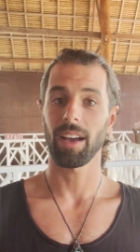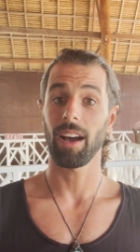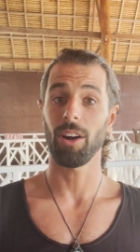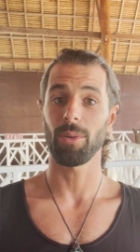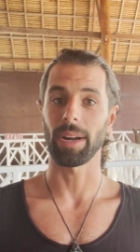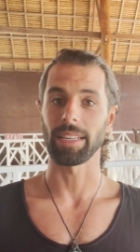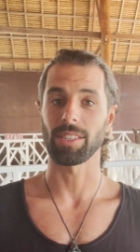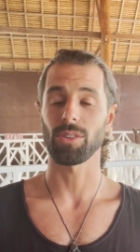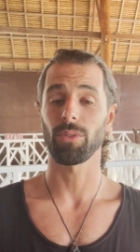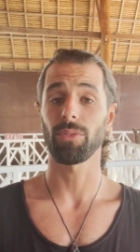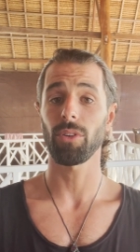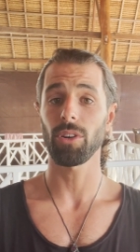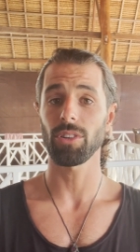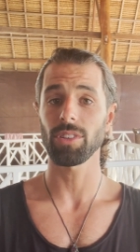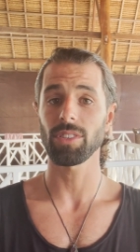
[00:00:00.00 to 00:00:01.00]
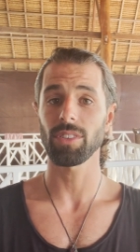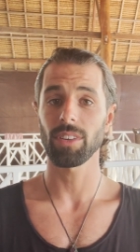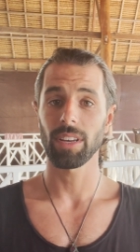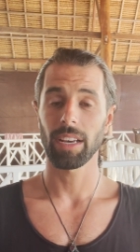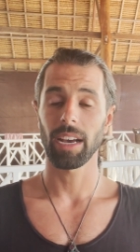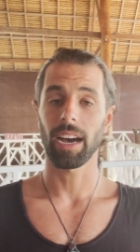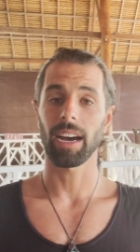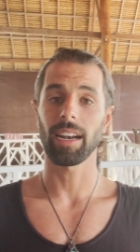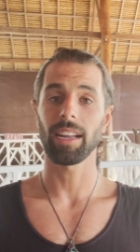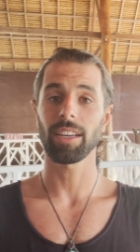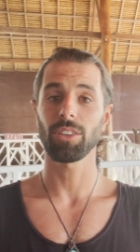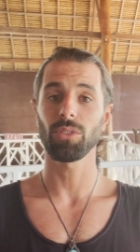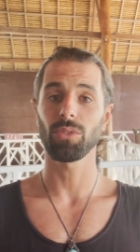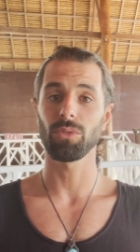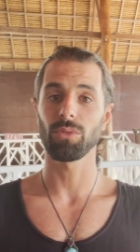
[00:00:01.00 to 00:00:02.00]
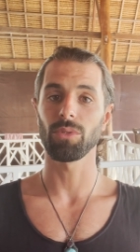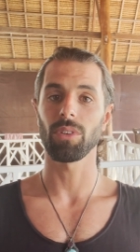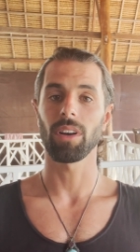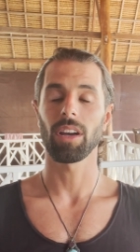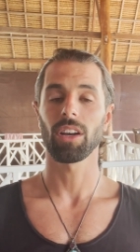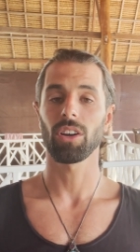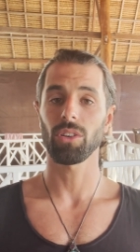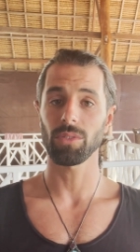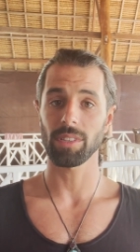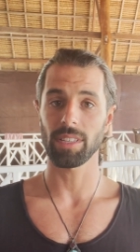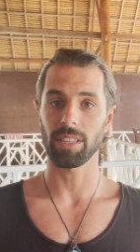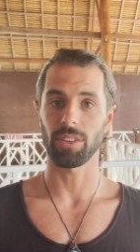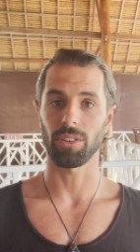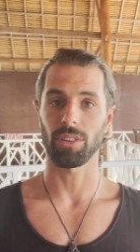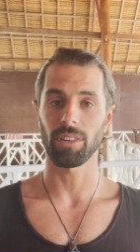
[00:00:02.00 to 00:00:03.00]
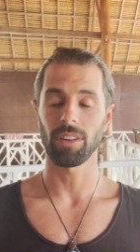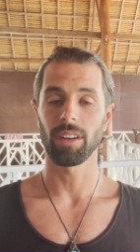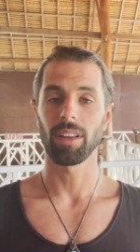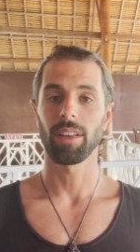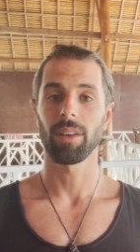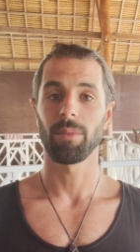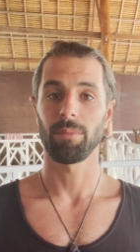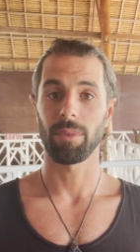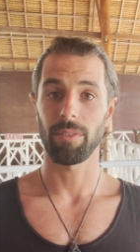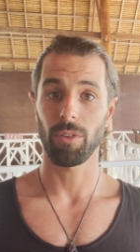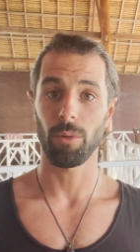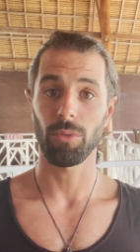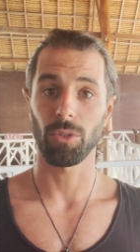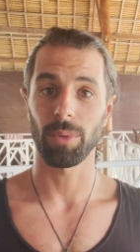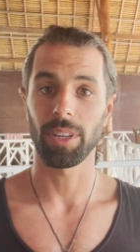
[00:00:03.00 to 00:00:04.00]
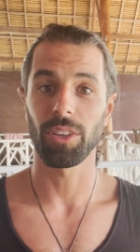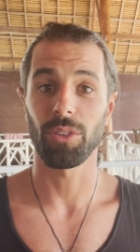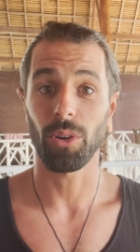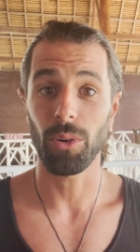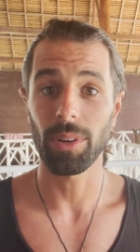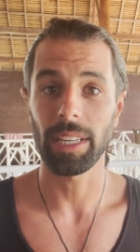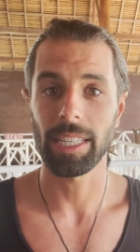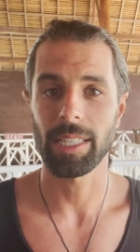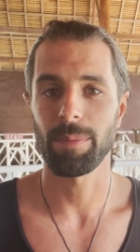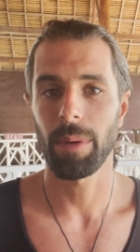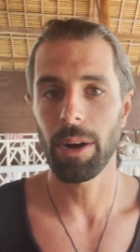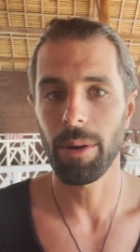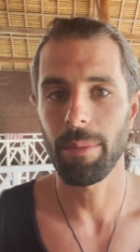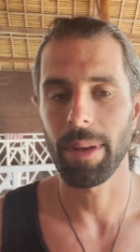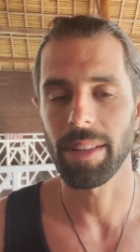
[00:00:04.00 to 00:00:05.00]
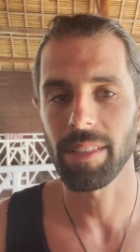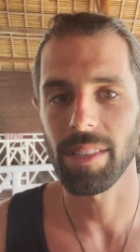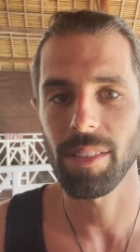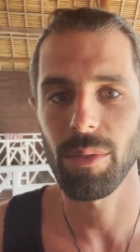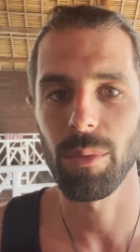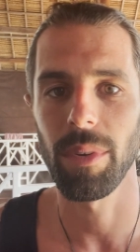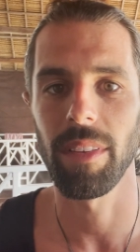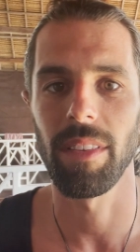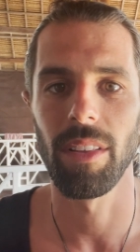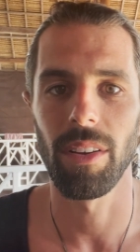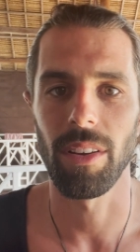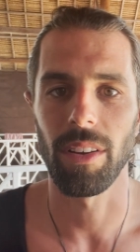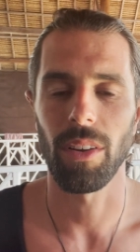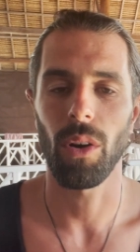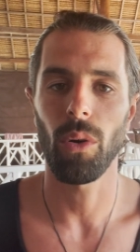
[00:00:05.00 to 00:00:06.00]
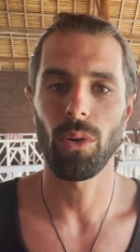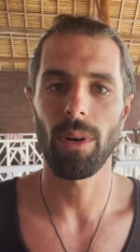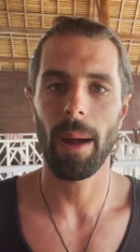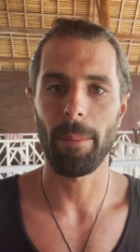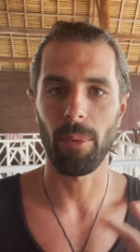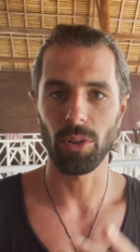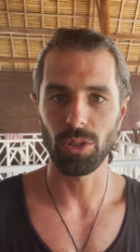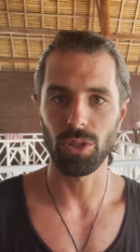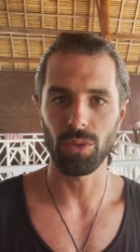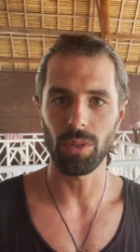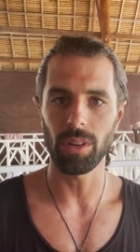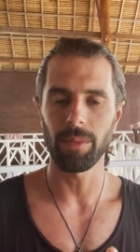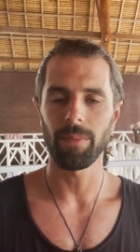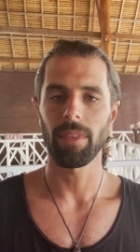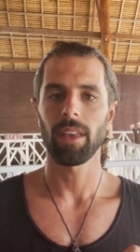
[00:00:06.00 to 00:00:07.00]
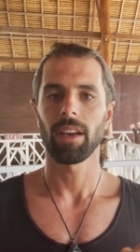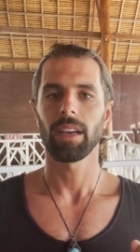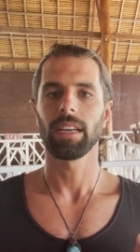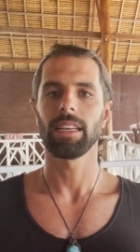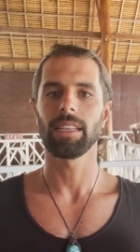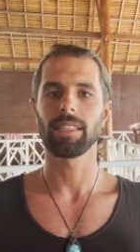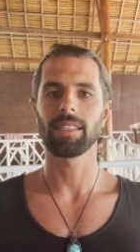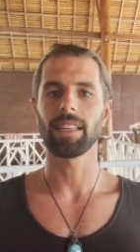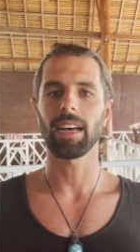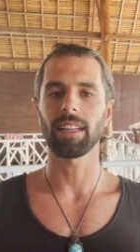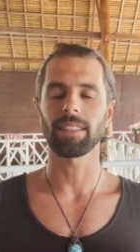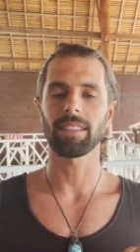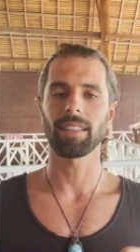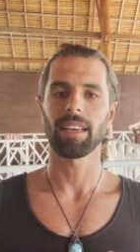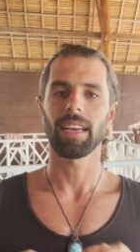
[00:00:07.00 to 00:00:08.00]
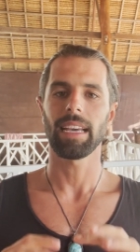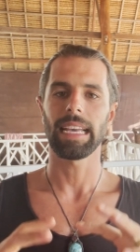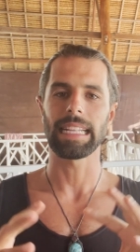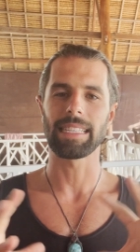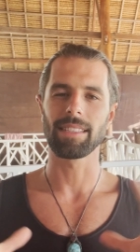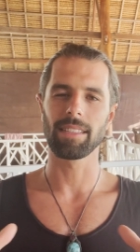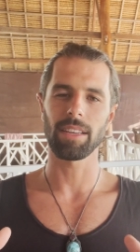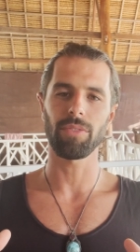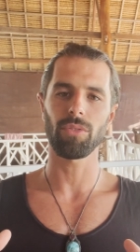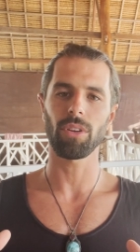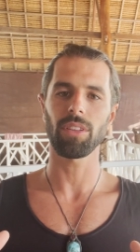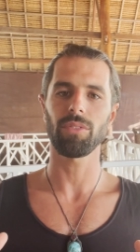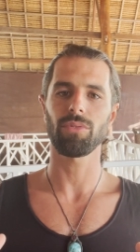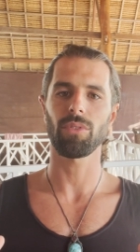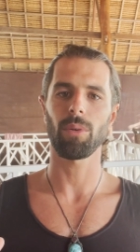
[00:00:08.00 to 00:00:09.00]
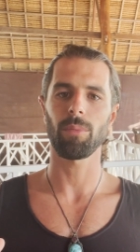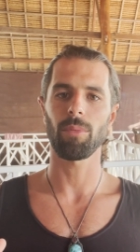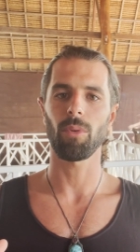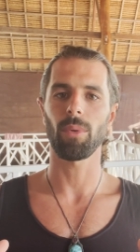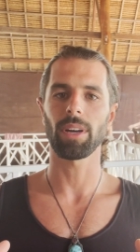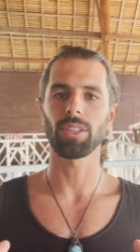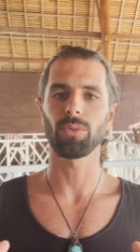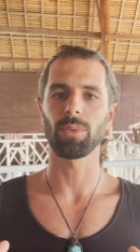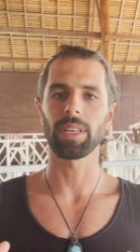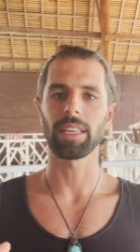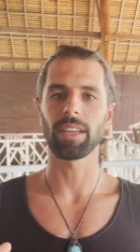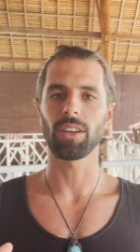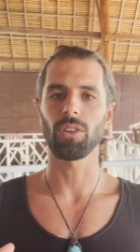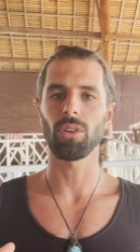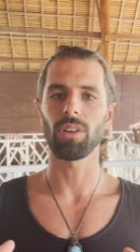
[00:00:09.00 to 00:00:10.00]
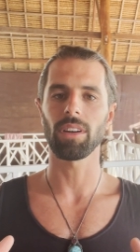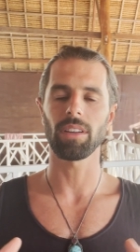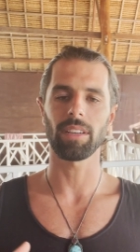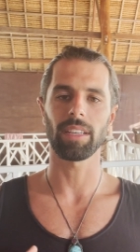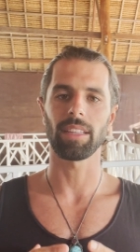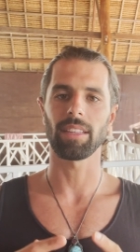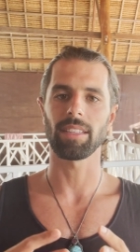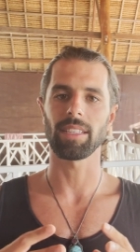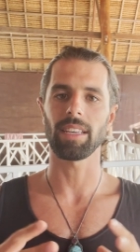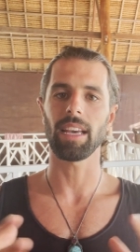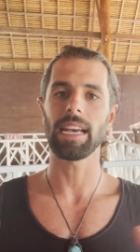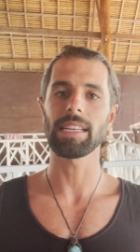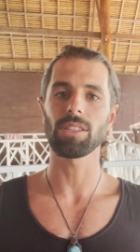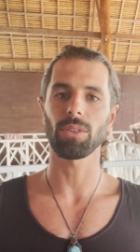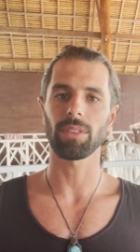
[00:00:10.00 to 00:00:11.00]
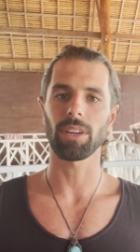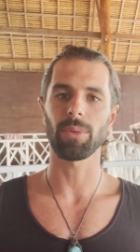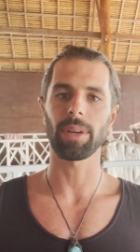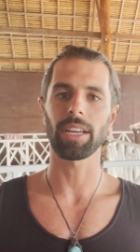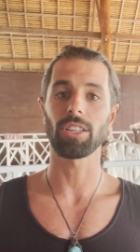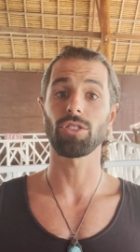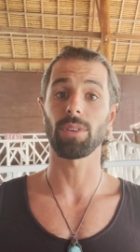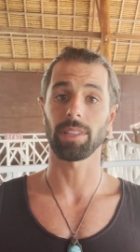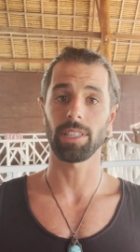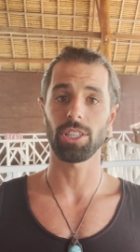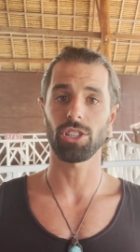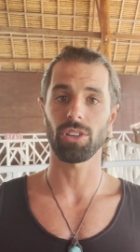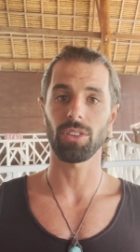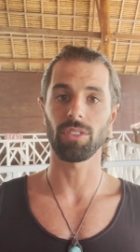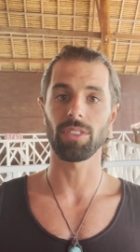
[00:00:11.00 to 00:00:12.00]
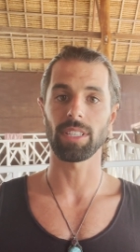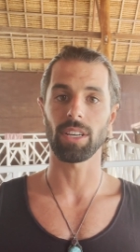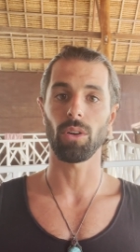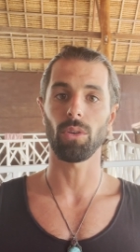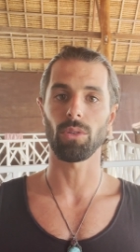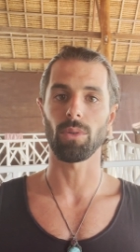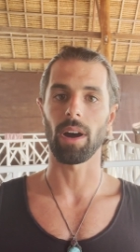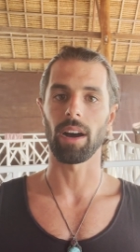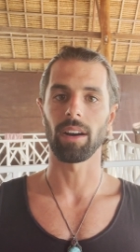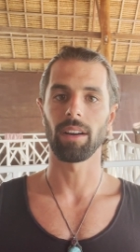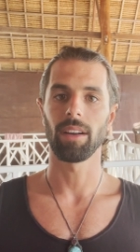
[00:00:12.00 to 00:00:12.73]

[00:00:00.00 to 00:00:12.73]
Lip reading: All right, so first, I'd like you to consider, before doing your own experiments with the aura module, is that it's different from what we call in the esoteric tradition, the aura,